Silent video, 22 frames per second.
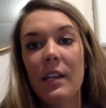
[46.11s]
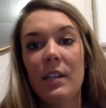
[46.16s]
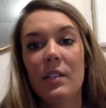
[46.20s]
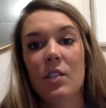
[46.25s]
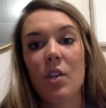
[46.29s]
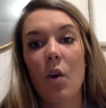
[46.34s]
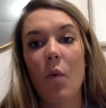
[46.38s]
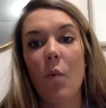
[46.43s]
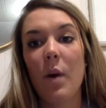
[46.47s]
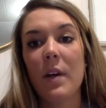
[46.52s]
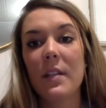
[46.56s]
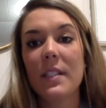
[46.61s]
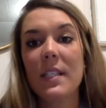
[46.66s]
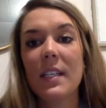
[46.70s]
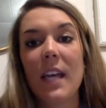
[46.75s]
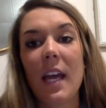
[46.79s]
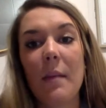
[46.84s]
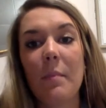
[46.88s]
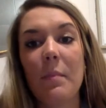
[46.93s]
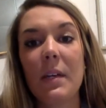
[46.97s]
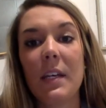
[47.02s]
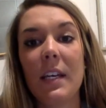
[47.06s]
So once
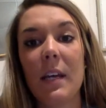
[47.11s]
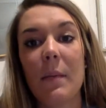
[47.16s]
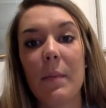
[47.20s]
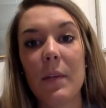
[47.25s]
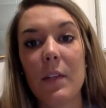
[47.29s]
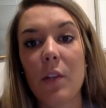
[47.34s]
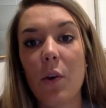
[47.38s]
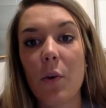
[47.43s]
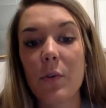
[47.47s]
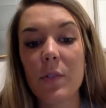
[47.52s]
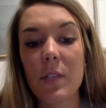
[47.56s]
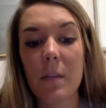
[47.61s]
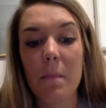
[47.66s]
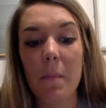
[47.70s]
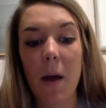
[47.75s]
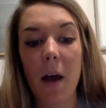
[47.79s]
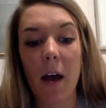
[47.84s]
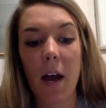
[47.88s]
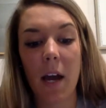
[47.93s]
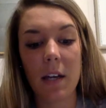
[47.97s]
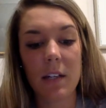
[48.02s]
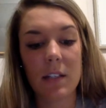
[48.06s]
again, be keeping those in
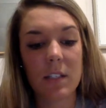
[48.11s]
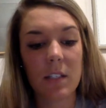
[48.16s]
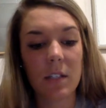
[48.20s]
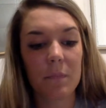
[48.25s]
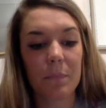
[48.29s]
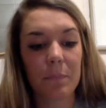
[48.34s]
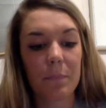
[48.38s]
mind.